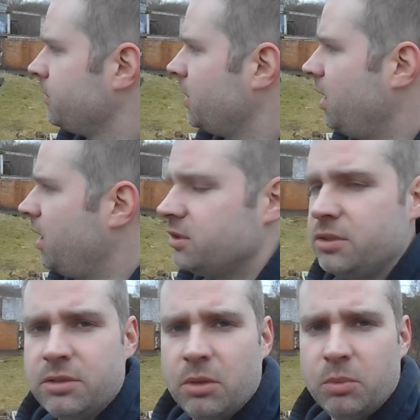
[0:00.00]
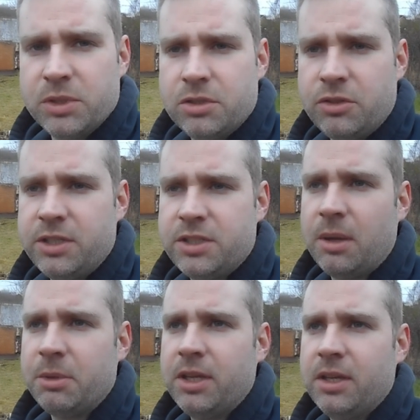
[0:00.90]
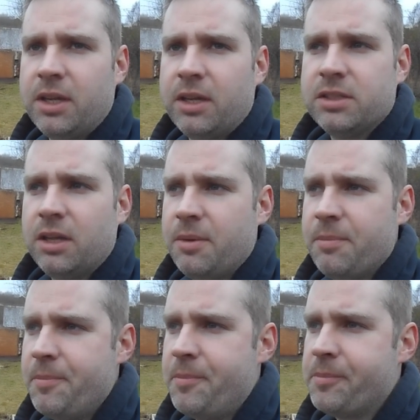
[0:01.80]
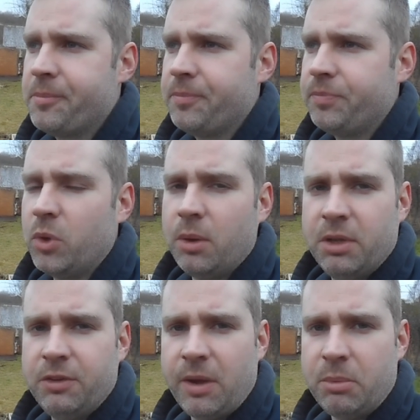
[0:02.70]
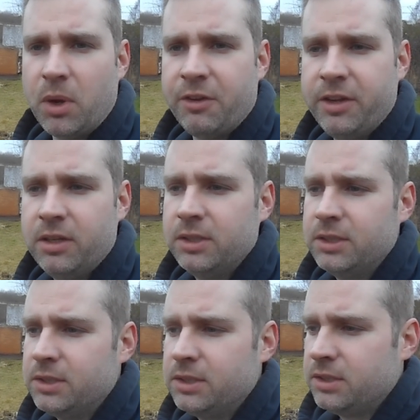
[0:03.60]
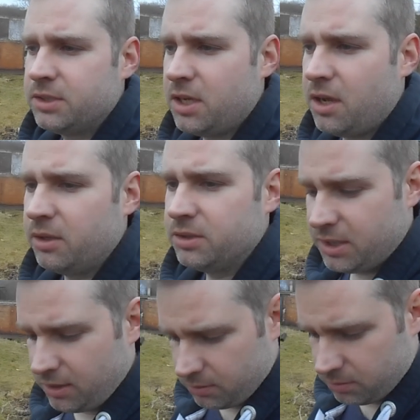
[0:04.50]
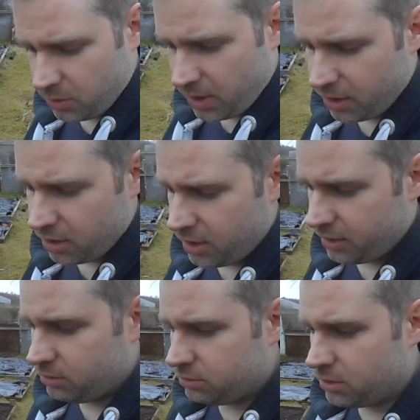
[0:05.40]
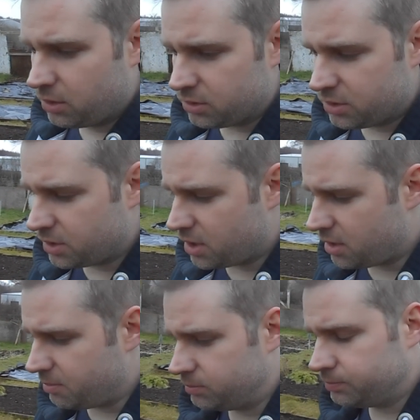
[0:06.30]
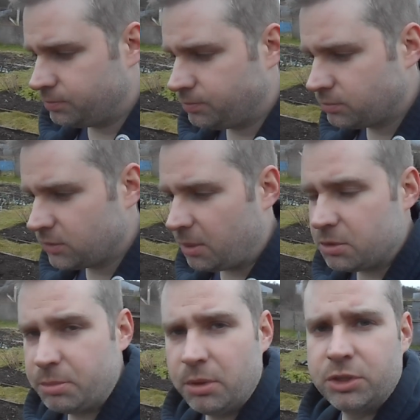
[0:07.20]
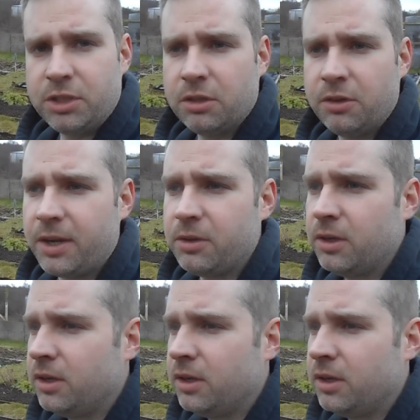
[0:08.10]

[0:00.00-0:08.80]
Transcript: yeah, it was a strange time of year now. It's what, mid-February, so it's still quite early. Not able to put much in the ground.